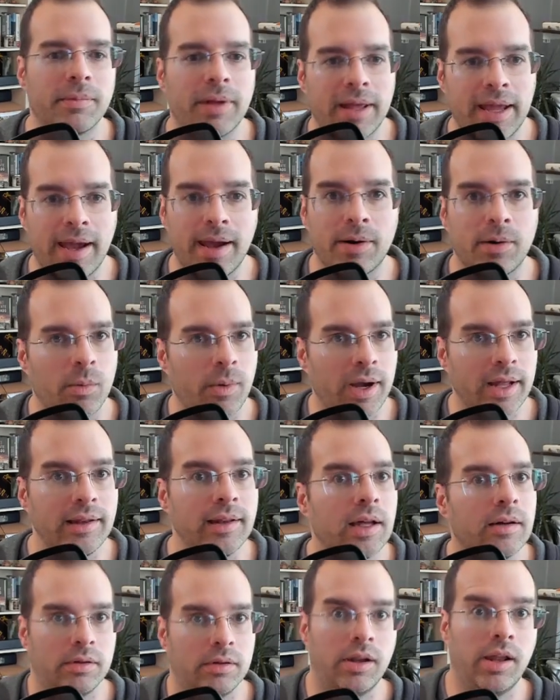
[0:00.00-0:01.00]
how do I
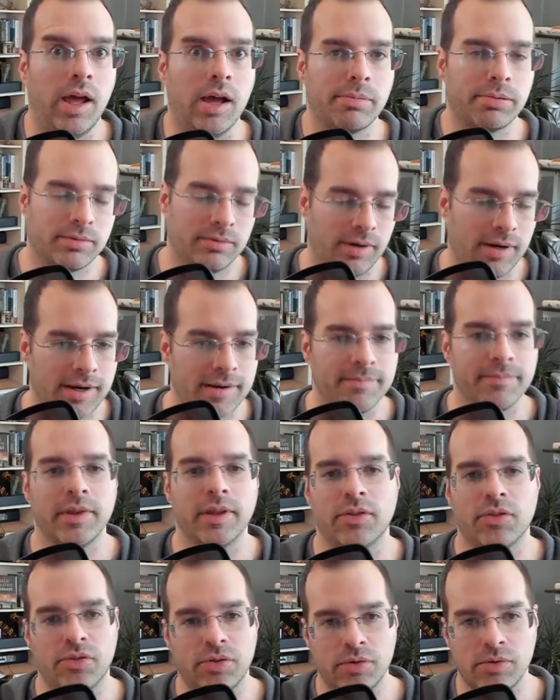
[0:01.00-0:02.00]
level up? Right.
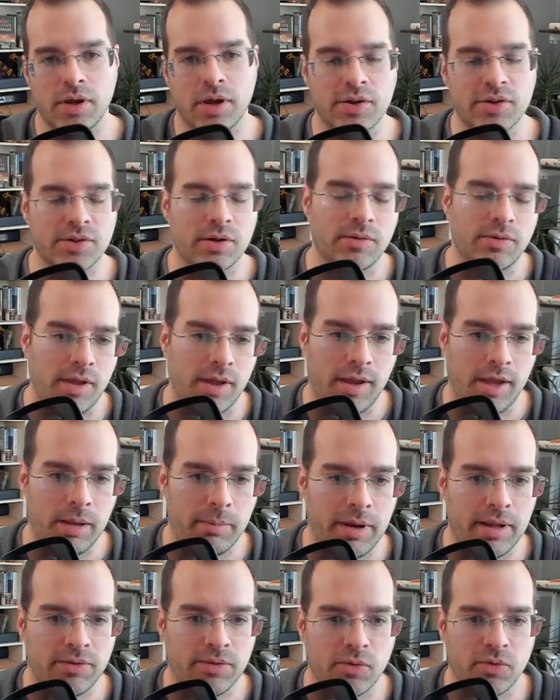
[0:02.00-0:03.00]
And so you got to start thinking
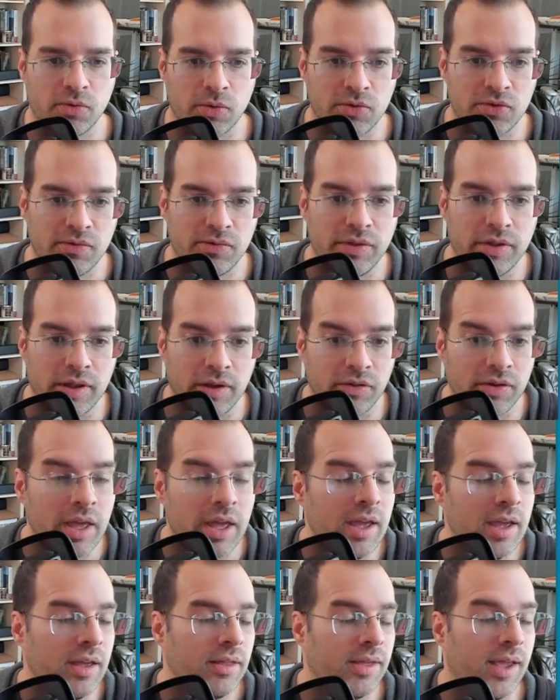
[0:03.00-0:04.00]
about those sorts of things.
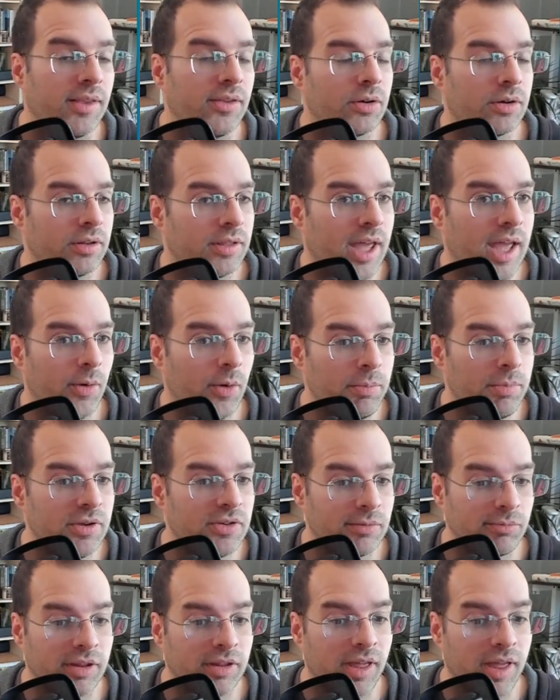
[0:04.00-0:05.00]
The answer to that would be
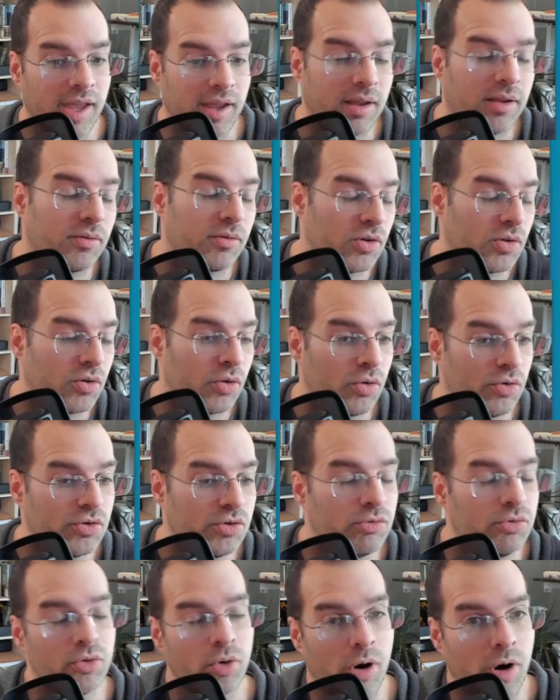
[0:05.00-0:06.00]
something like, could
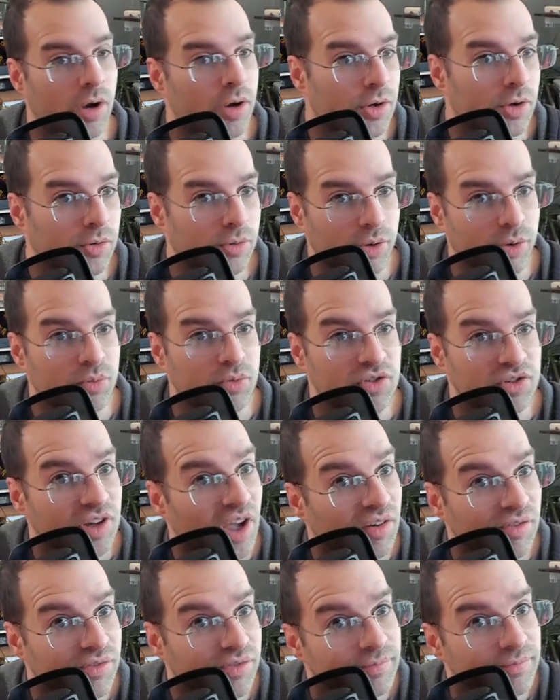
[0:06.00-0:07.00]
you draw your own
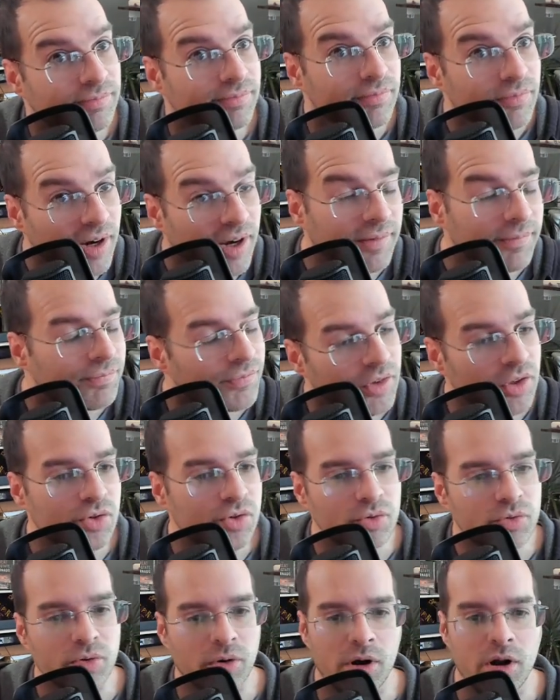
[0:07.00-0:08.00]
stuff? Right? Could
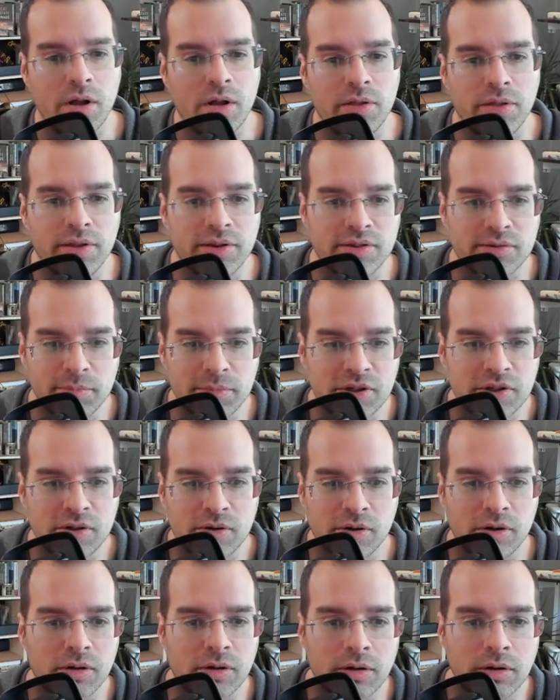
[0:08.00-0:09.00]
you draw all this
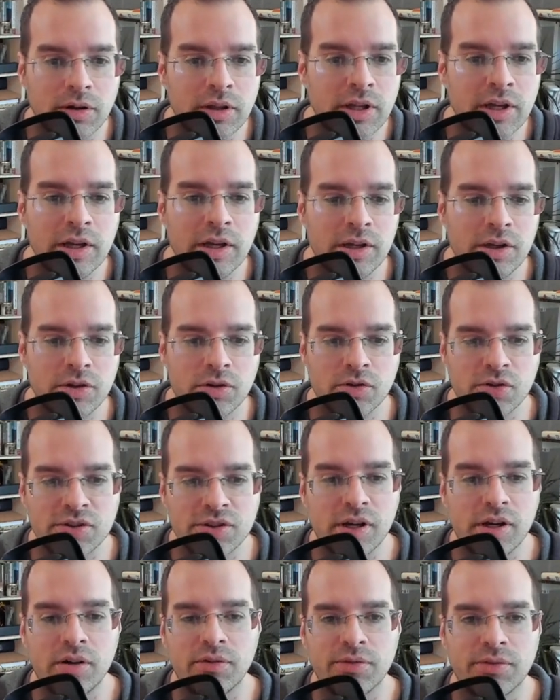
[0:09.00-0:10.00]
material
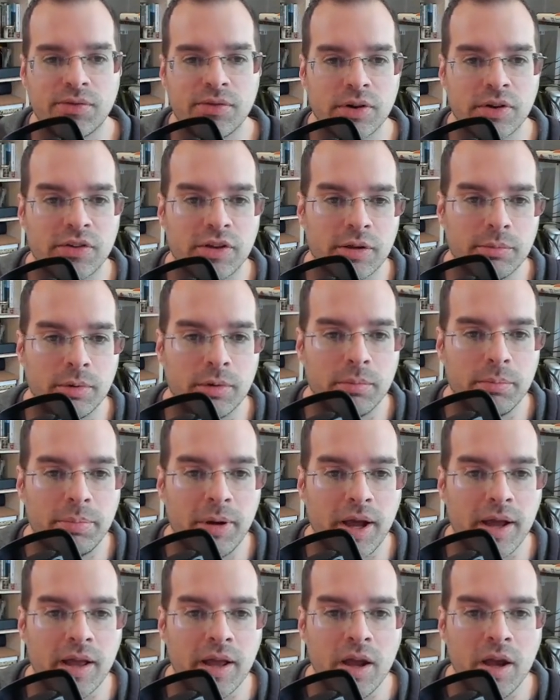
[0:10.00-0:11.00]
yourself, for example?
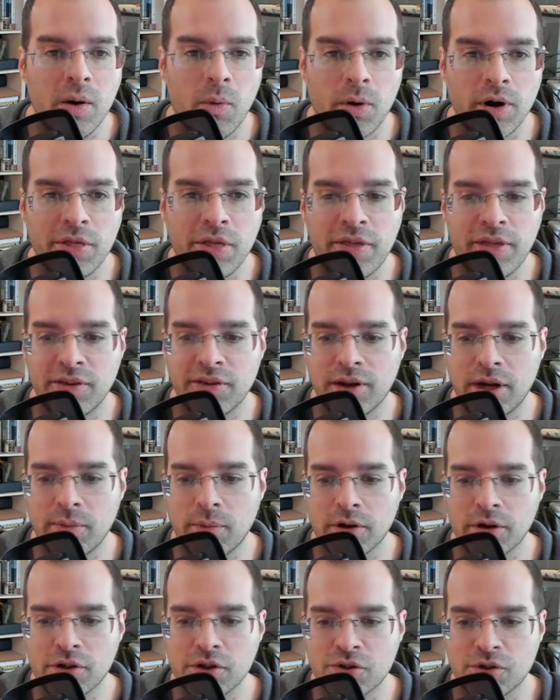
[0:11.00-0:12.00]
But one of the things that I
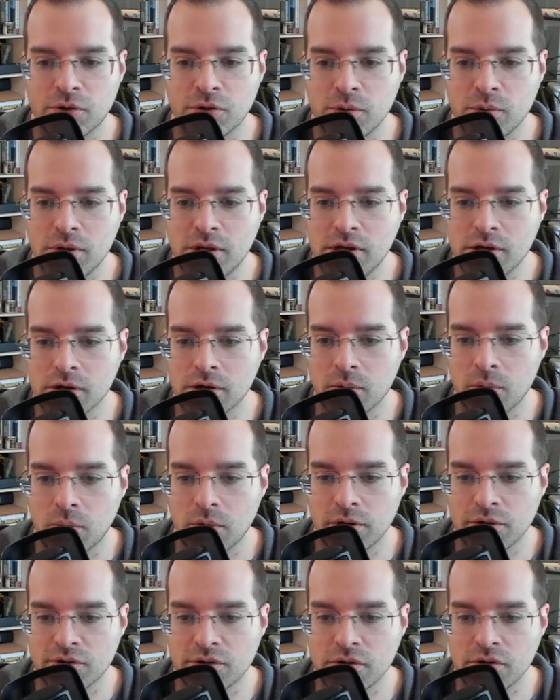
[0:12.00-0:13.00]
wanted to show you here
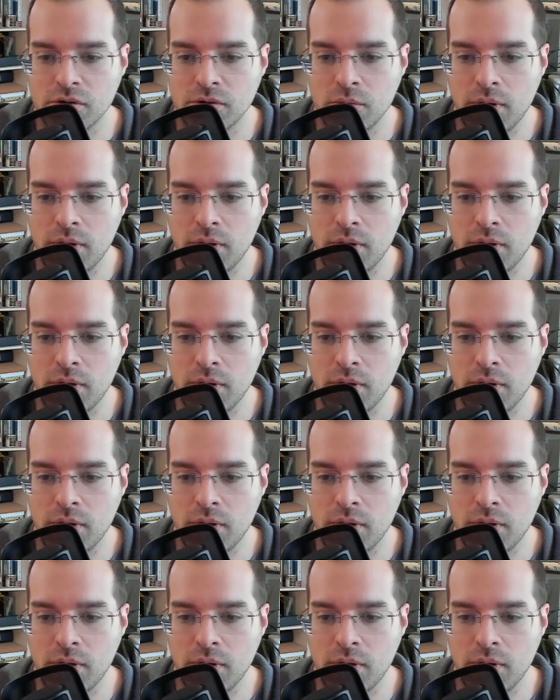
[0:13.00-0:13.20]
was